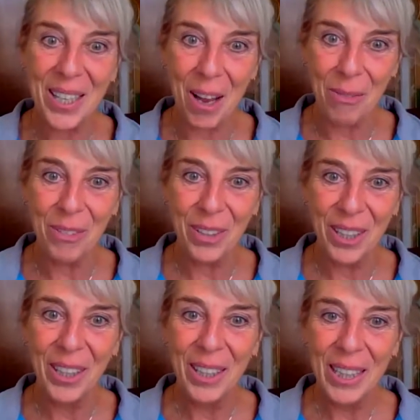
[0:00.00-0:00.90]
enough.
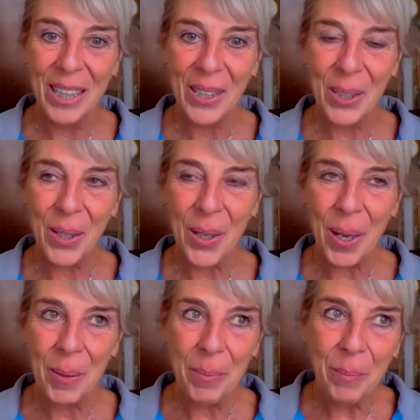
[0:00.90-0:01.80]
So,
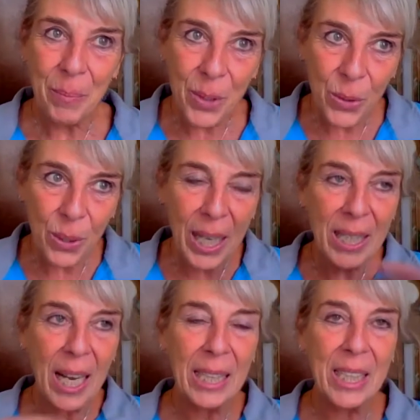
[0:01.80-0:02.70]
but you can
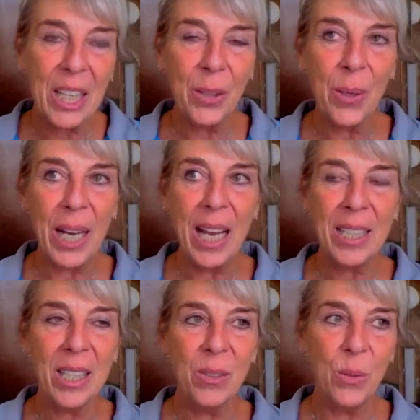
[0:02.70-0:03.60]
like generalize
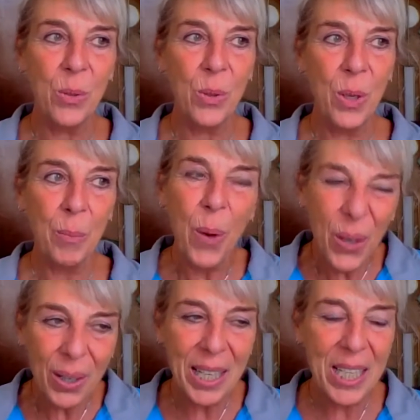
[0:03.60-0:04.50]
it to more
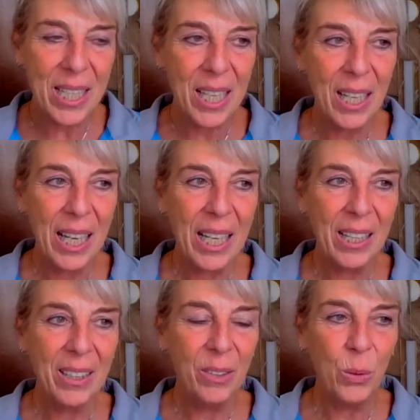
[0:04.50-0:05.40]
or less
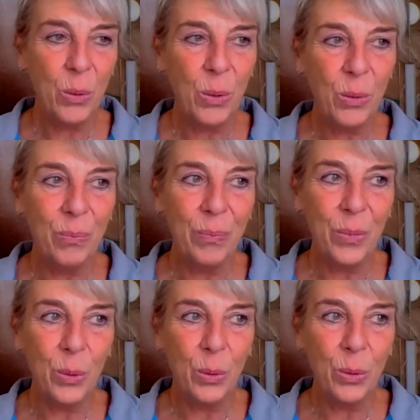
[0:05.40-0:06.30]
to
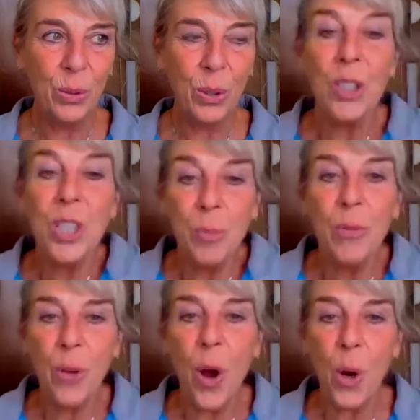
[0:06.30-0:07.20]
the concept
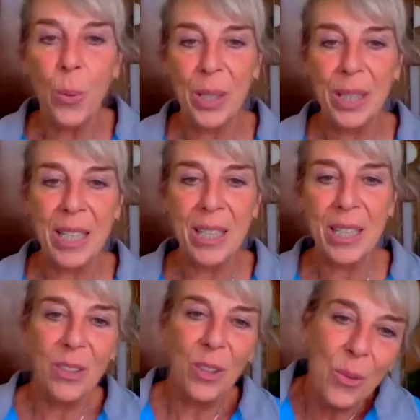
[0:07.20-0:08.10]
of awkwardness. They
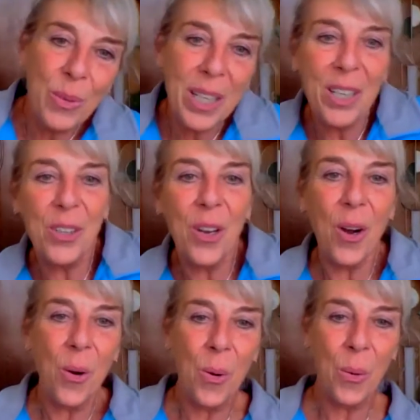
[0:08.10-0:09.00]
don't really
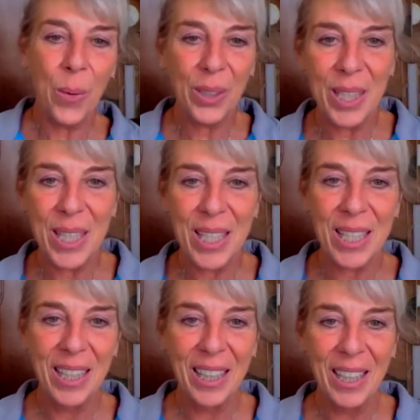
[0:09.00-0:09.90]
know what is
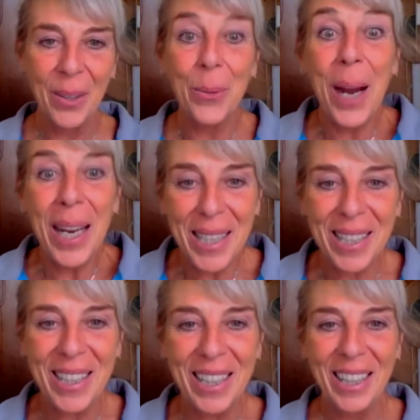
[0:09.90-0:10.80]
right
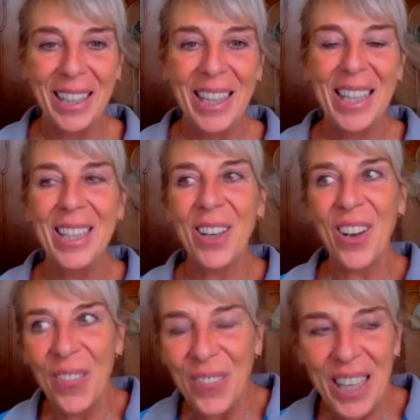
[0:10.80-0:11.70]
in the
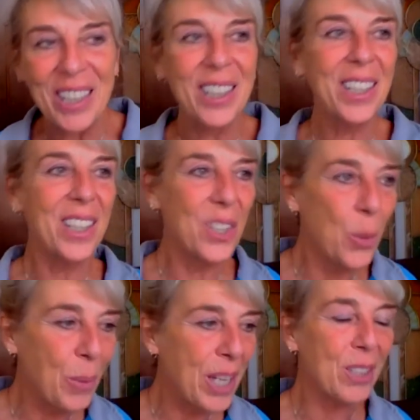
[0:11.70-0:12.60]
context, in the
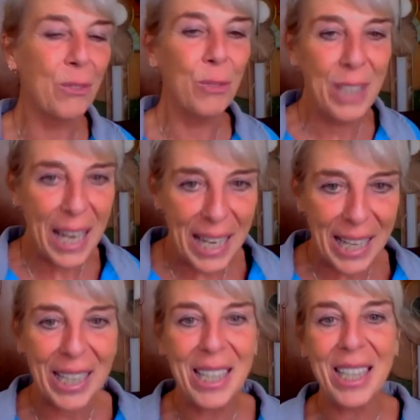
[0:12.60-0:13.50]
situation, for the
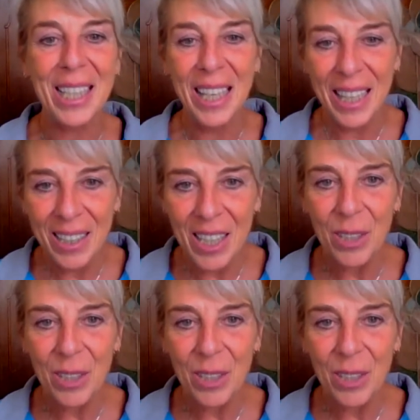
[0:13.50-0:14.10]
age, in this